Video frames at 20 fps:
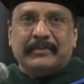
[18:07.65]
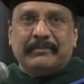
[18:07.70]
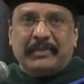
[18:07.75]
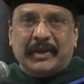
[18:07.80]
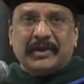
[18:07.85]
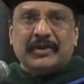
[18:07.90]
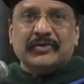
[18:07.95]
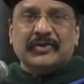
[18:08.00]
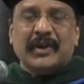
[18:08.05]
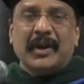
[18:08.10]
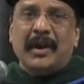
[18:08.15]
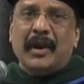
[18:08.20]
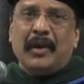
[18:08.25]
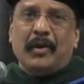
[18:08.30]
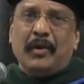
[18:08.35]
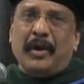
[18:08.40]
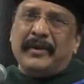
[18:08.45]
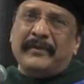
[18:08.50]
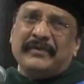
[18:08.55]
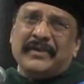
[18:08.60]
Because
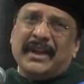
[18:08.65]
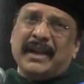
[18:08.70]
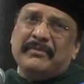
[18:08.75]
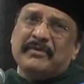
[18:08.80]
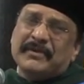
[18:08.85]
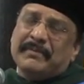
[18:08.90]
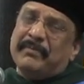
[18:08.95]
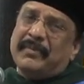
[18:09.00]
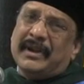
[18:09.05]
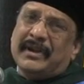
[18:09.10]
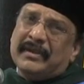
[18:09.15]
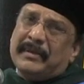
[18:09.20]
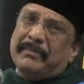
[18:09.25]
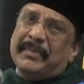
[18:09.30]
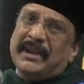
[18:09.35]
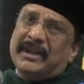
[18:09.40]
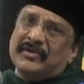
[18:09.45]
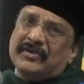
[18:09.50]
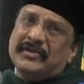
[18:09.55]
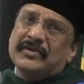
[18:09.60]
a lot of times
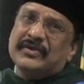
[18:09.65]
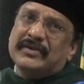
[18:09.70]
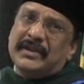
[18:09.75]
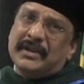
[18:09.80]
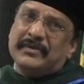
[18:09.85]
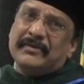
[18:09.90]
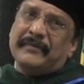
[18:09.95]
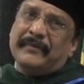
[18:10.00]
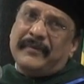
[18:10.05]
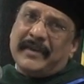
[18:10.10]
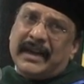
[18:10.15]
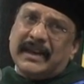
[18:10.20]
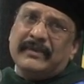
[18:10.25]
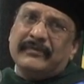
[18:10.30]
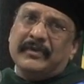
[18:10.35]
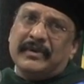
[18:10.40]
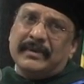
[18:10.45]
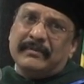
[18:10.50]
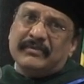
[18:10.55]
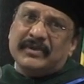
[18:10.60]
patients need to
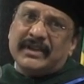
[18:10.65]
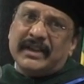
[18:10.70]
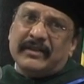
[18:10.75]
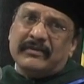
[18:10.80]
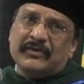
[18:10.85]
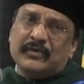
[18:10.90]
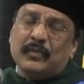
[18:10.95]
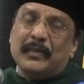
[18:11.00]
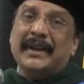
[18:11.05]
fight for themselves.